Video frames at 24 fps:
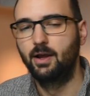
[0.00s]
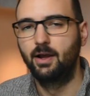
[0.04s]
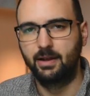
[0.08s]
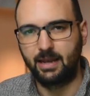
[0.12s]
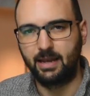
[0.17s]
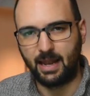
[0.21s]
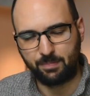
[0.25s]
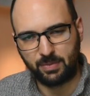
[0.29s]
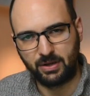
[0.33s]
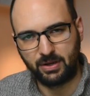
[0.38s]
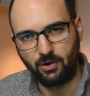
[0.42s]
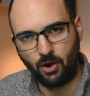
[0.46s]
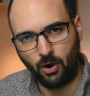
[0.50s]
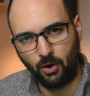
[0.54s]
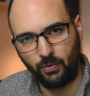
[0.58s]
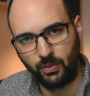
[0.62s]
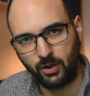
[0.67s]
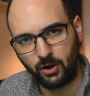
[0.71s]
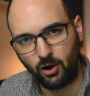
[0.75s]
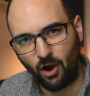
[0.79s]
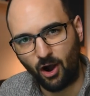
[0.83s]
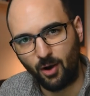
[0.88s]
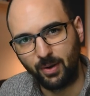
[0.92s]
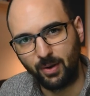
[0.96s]
Let me know in
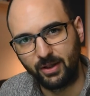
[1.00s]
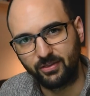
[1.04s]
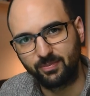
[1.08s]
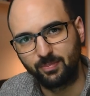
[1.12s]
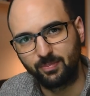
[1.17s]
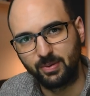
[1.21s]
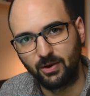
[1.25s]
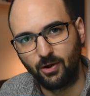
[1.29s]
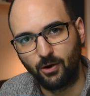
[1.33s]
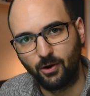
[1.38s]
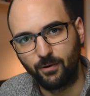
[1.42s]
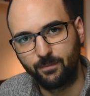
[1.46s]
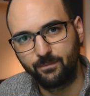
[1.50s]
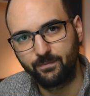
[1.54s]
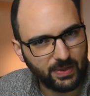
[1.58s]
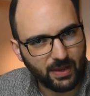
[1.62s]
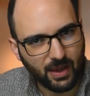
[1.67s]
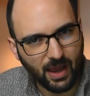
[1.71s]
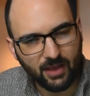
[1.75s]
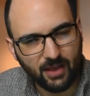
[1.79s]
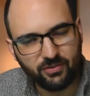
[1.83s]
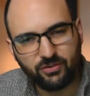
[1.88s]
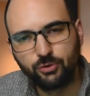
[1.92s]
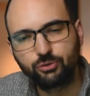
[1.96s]
the comments below.
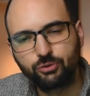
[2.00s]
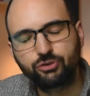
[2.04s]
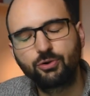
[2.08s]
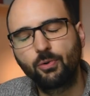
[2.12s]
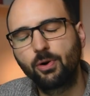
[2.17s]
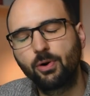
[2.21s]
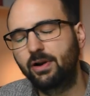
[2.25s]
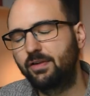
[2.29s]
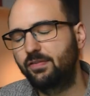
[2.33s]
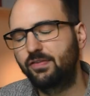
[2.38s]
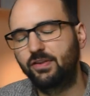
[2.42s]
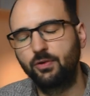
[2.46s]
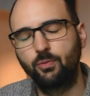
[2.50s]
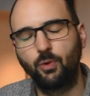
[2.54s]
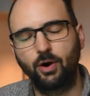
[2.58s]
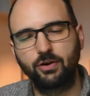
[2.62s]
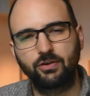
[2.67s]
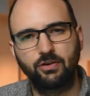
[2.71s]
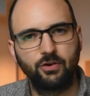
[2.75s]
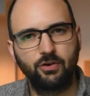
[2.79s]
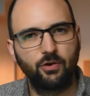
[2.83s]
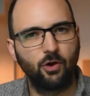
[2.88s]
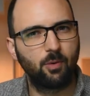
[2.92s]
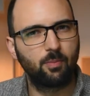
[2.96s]
As usual, if you
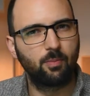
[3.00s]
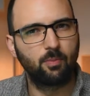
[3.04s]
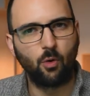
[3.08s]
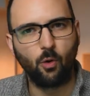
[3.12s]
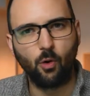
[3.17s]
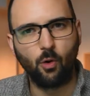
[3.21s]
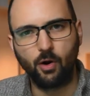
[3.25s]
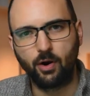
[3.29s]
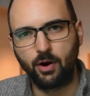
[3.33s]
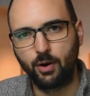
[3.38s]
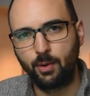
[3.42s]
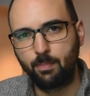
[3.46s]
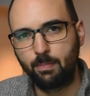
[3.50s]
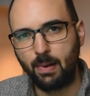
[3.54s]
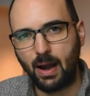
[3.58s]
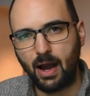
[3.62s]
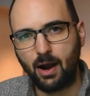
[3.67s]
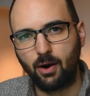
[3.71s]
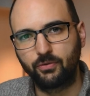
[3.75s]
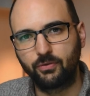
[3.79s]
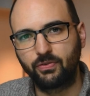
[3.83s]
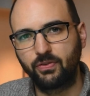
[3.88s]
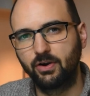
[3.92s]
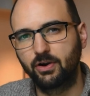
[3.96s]
want to know more
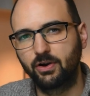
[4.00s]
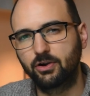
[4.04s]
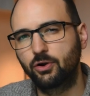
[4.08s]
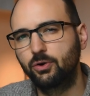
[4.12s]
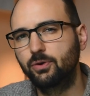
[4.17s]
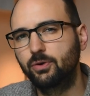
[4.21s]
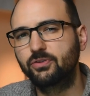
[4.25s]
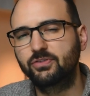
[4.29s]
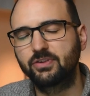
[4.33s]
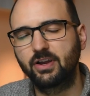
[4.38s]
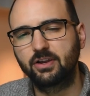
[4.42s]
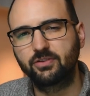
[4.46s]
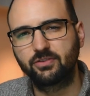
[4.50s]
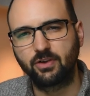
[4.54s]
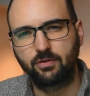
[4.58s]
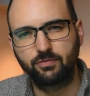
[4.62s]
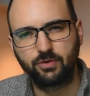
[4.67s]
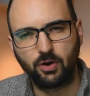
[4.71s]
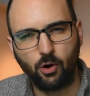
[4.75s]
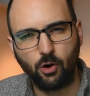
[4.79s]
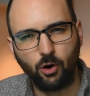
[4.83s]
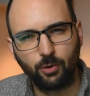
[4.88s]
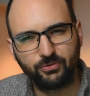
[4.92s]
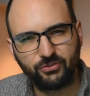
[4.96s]
about the acoustics
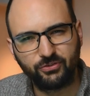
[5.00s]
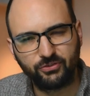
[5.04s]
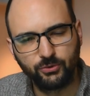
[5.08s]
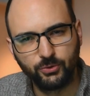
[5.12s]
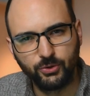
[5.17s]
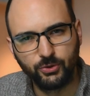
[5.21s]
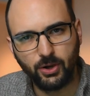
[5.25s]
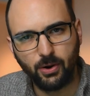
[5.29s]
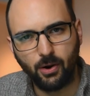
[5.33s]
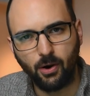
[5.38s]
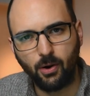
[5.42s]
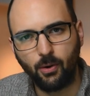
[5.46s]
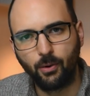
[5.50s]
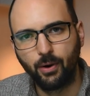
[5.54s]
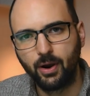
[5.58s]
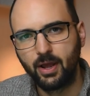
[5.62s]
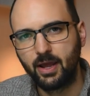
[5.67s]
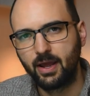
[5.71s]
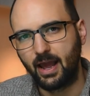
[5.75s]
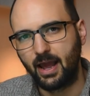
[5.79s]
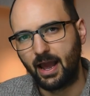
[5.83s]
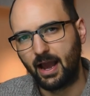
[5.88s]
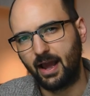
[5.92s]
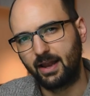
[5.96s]
of your home studio
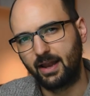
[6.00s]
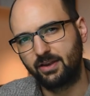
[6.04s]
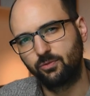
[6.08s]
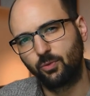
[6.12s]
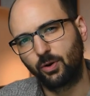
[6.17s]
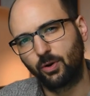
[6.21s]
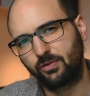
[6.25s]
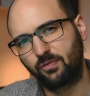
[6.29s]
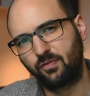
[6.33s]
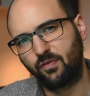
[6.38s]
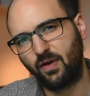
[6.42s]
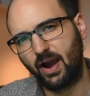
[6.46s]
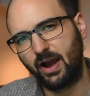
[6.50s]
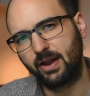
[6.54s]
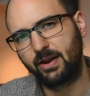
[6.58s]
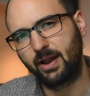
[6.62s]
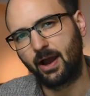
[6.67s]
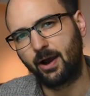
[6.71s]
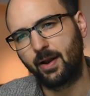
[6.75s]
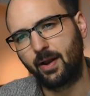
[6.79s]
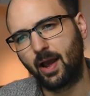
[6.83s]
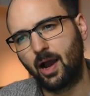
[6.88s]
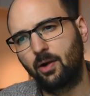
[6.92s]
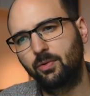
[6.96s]
and you want to find
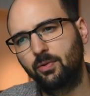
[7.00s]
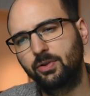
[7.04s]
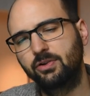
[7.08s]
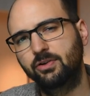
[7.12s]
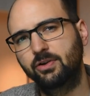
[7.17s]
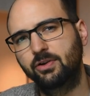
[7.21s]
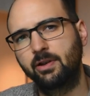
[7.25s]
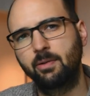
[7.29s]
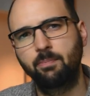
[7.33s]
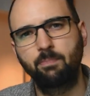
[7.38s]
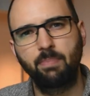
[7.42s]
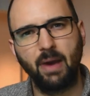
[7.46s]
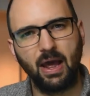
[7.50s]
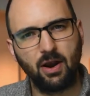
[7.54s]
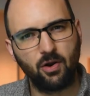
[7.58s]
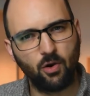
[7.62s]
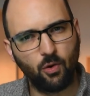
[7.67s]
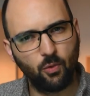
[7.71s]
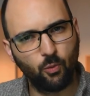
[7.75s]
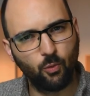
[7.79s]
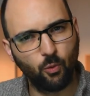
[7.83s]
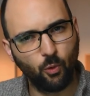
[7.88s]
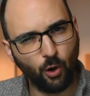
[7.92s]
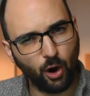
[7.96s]
out how you can
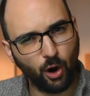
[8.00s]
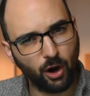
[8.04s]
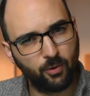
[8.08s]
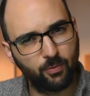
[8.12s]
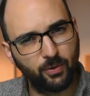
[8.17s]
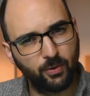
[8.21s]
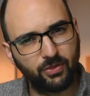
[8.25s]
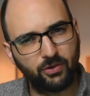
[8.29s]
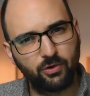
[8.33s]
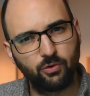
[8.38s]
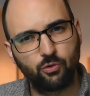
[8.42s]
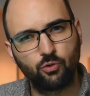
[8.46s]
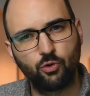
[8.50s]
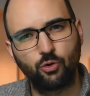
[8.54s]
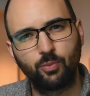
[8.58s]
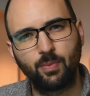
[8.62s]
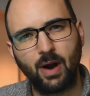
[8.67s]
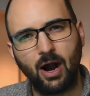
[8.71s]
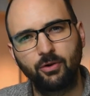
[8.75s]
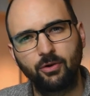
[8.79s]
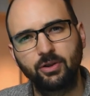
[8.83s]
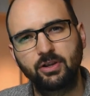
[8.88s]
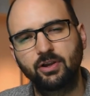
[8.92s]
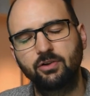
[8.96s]
better work with your room,
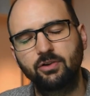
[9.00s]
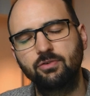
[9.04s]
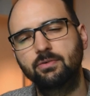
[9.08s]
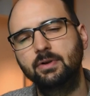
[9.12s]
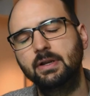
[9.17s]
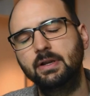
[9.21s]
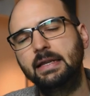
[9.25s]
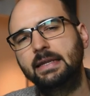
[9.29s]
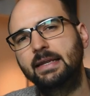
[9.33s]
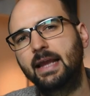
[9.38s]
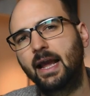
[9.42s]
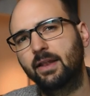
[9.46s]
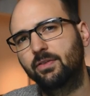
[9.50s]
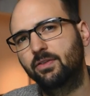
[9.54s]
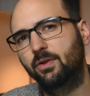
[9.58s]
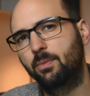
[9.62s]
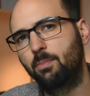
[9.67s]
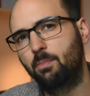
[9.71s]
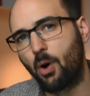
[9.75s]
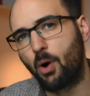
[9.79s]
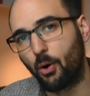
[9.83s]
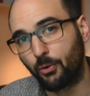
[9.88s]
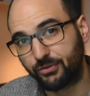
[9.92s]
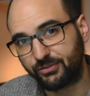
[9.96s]
how you can really get the
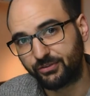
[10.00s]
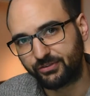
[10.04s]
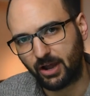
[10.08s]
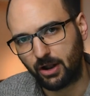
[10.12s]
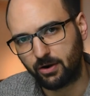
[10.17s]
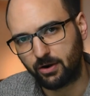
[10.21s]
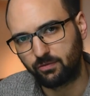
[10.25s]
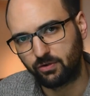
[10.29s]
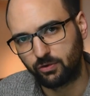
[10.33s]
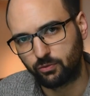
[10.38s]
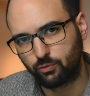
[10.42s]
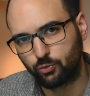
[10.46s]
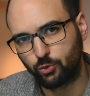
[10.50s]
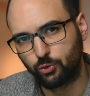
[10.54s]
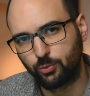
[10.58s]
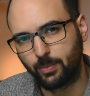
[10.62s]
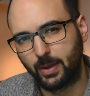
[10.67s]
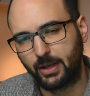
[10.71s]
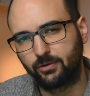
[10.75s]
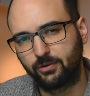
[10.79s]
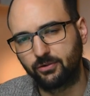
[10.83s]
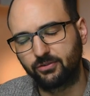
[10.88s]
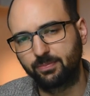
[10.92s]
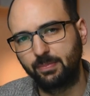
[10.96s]
most out of your
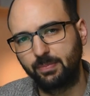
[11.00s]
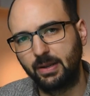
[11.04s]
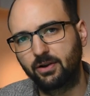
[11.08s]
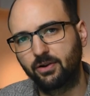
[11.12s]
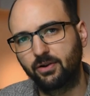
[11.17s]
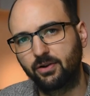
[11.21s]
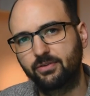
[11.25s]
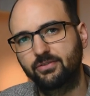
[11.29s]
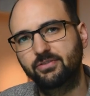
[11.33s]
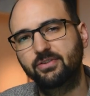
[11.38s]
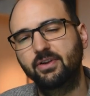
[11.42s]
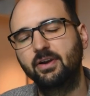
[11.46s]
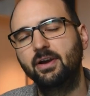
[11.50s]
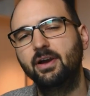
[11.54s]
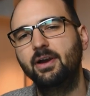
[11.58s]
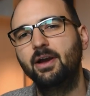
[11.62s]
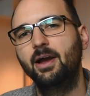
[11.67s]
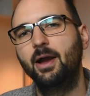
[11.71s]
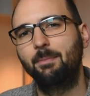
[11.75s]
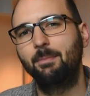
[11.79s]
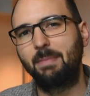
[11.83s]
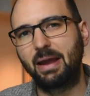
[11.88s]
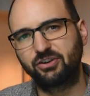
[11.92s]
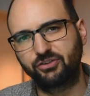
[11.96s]
room and your speakers,
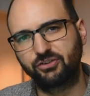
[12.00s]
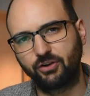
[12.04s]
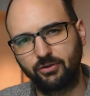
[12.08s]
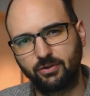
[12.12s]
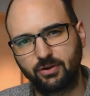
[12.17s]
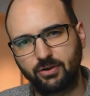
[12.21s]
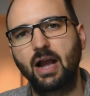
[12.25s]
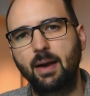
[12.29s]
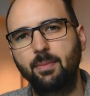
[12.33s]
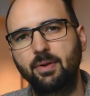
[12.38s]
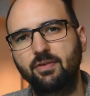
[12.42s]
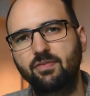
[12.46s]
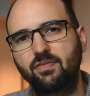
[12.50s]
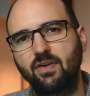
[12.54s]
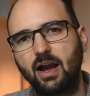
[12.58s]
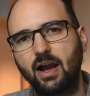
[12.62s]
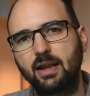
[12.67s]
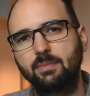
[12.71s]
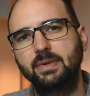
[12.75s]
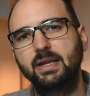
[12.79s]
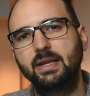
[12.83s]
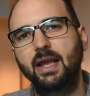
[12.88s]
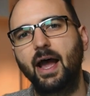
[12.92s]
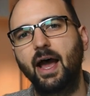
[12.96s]
make sure to come and
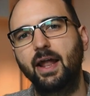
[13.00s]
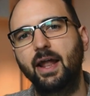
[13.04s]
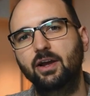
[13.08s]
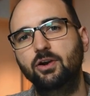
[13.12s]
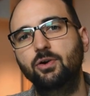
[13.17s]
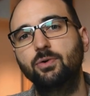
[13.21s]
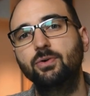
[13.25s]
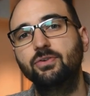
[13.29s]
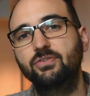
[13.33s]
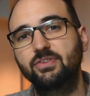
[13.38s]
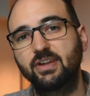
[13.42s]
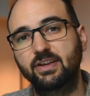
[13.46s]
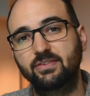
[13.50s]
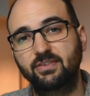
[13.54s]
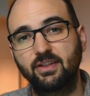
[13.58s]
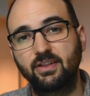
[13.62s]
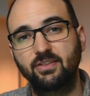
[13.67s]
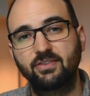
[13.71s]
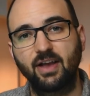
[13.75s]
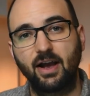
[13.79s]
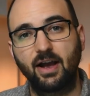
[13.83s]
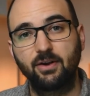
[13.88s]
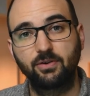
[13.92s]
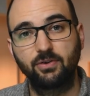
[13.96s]
find me at acoustics
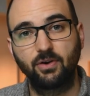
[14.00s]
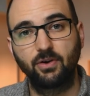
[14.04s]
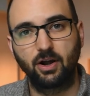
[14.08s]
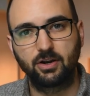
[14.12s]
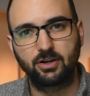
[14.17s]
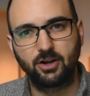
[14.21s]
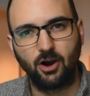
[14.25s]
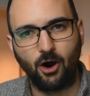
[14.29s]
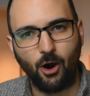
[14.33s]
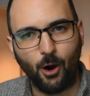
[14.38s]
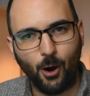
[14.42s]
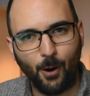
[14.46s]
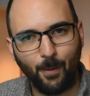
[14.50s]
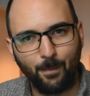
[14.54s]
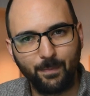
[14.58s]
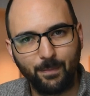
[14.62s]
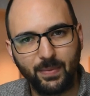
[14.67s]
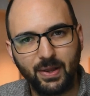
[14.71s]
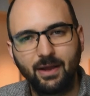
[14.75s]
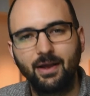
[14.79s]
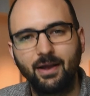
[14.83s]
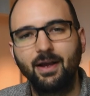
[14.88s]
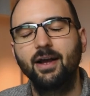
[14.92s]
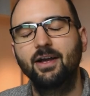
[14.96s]
insider dot com.
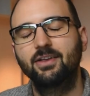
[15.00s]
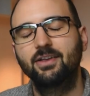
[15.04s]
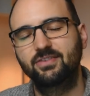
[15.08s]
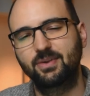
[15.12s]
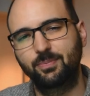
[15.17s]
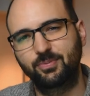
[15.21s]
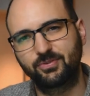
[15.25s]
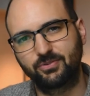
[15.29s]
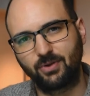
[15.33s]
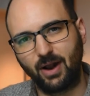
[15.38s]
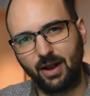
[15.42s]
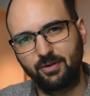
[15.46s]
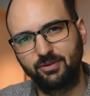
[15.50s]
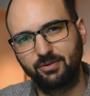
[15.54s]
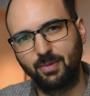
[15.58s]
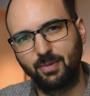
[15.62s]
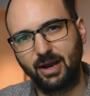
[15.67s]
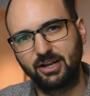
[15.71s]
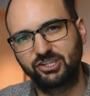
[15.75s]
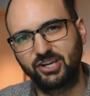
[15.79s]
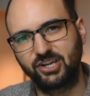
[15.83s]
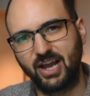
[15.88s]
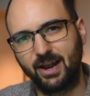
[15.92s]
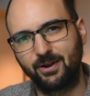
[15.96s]
Subscribe to
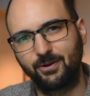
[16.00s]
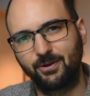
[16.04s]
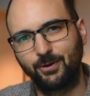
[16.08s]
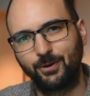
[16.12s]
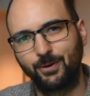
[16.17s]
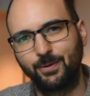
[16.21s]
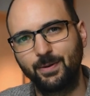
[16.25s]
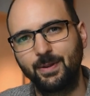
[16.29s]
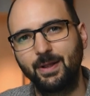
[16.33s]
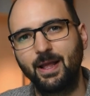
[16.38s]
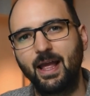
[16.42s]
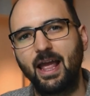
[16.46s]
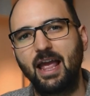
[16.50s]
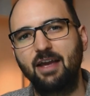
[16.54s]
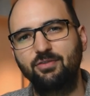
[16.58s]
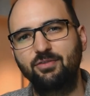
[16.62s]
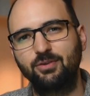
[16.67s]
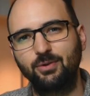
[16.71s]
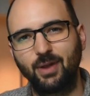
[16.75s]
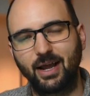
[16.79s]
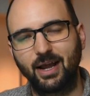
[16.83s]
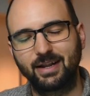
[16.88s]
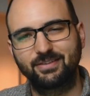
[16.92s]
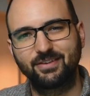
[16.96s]
my channel
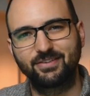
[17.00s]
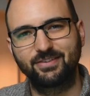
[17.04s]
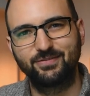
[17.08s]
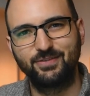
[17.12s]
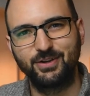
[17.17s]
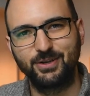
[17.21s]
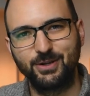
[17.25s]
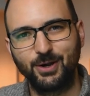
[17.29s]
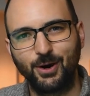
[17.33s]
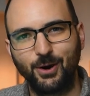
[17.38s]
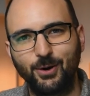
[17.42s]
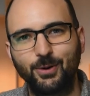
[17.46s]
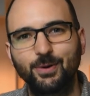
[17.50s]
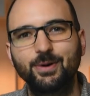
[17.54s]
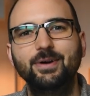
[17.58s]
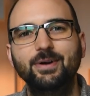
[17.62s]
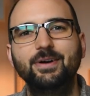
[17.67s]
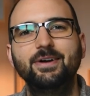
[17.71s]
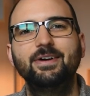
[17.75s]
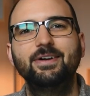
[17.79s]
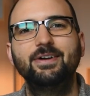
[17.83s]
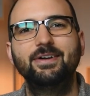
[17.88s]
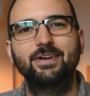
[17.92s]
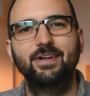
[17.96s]
if you like this video.
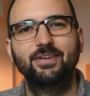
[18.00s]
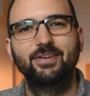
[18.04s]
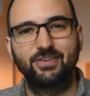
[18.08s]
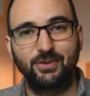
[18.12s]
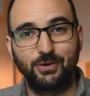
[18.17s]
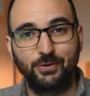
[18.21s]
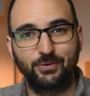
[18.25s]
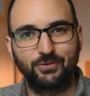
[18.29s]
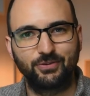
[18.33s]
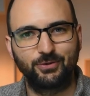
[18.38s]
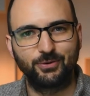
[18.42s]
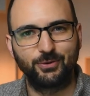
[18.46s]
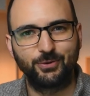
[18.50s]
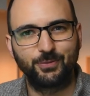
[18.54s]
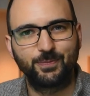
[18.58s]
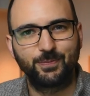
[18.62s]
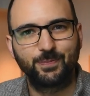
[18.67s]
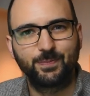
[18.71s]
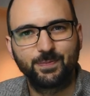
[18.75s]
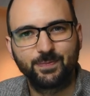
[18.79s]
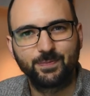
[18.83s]
See you soon.